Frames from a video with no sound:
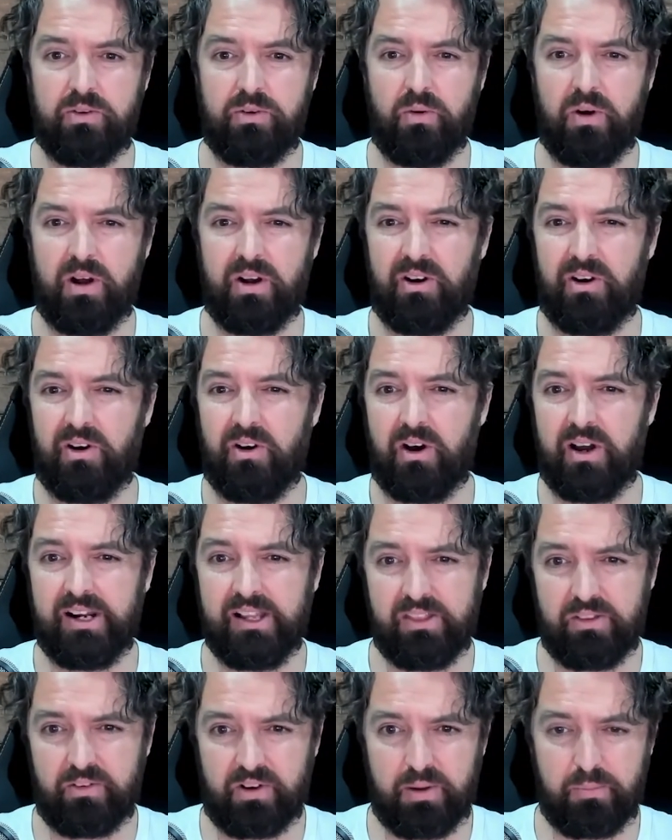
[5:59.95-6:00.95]

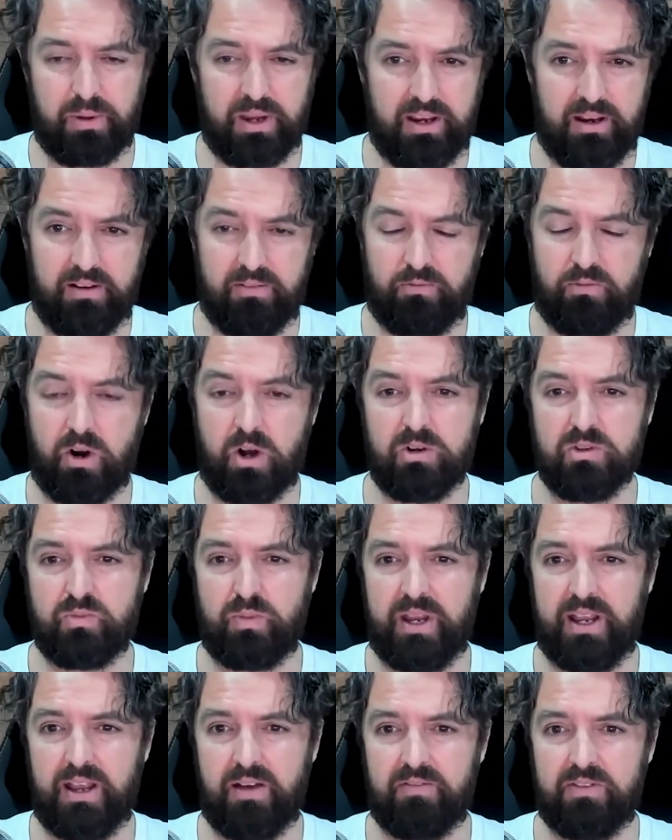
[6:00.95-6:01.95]
293 roles
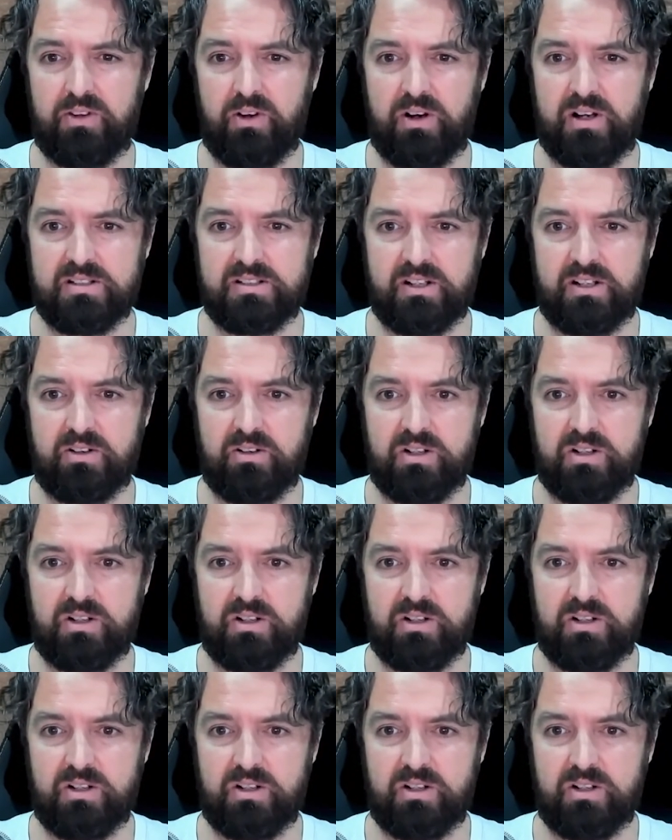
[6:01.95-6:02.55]
being advertised